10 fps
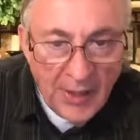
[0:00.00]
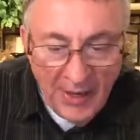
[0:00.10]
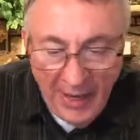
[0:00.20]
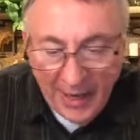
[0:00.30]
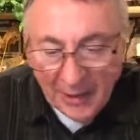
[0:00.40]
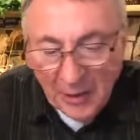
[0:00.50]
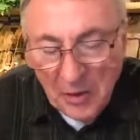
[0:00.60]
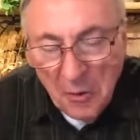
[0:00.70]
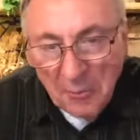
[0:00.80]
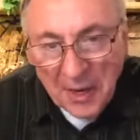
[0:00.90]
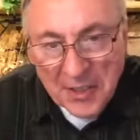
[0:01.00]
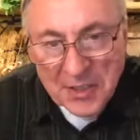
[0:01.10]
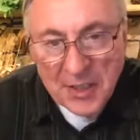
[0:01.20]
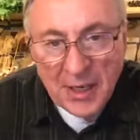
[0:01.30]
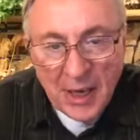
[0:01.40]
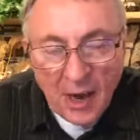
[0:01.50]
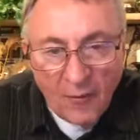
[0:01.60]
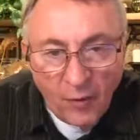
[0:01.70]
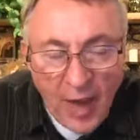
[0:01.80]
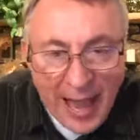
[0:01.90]
in newness
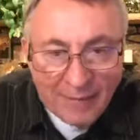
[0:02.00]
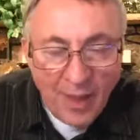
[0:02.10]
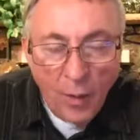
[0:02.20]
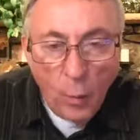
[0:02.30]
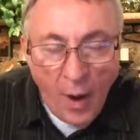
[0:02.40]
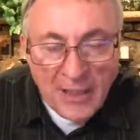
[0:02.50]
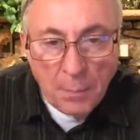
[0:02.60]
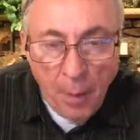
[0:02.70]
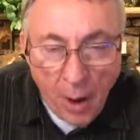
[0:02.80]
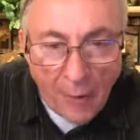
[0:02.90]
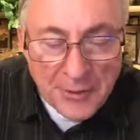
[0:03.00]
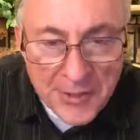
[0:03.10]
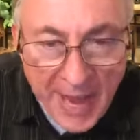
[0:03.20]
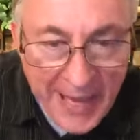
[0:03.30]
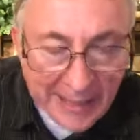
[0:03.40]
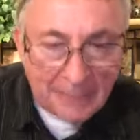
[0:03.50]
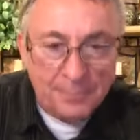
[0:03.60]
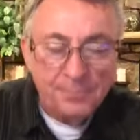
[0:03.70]
of life. What's Paul saying?